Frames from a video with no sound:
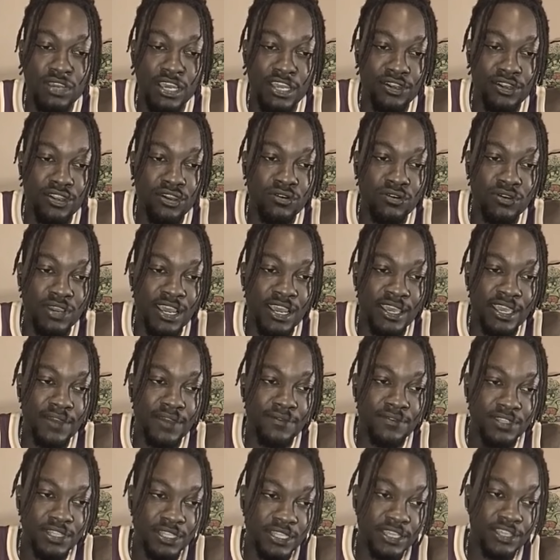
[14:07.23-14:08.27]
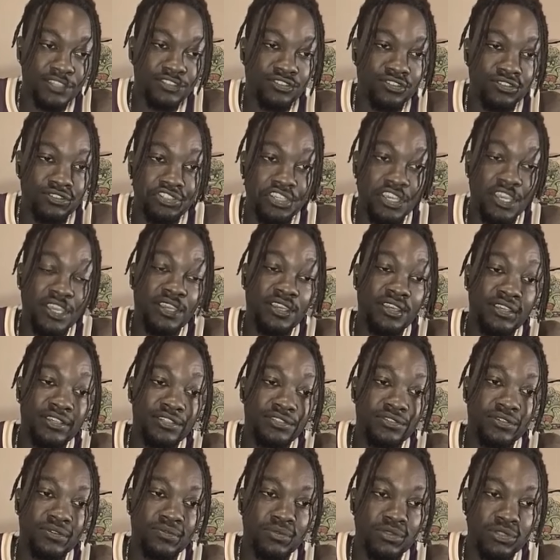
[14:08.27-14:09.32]
So I know I have a lesser
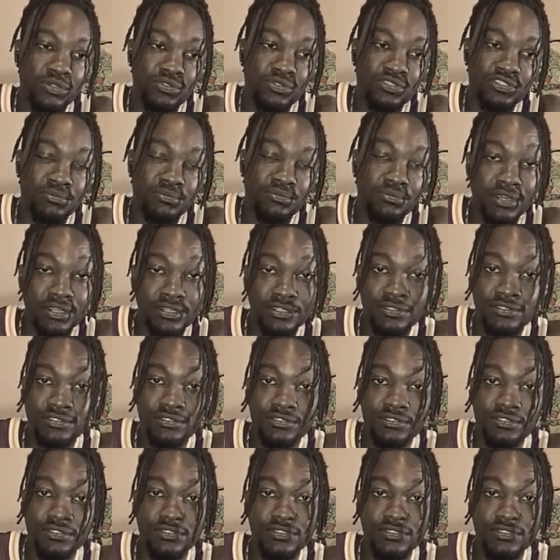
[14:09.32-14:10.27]
chance of losing money.